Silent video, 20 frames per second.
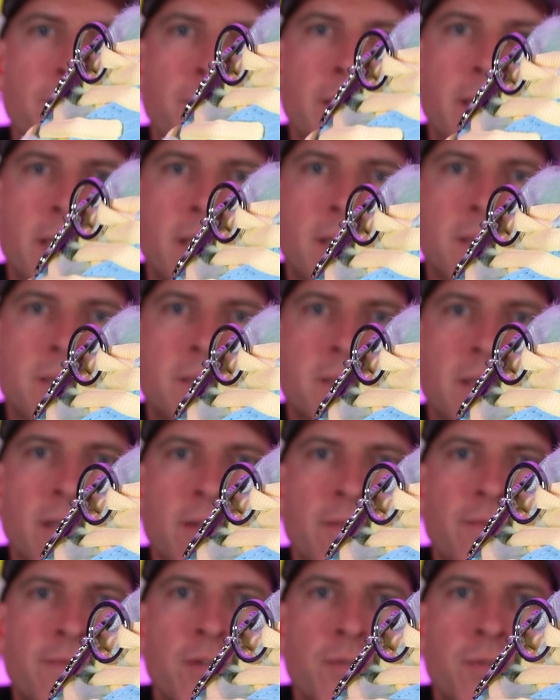Get this thing
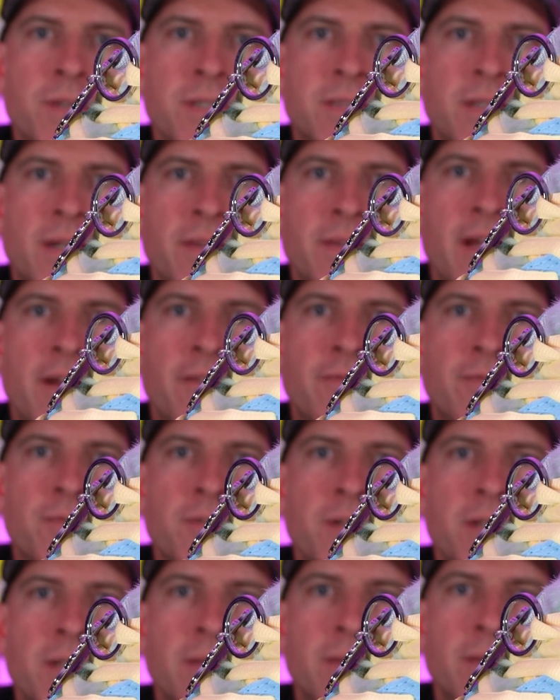to focus on that for
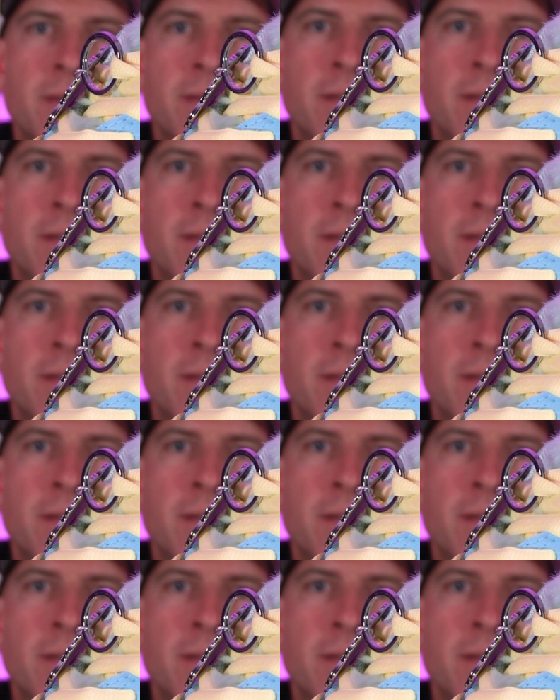you.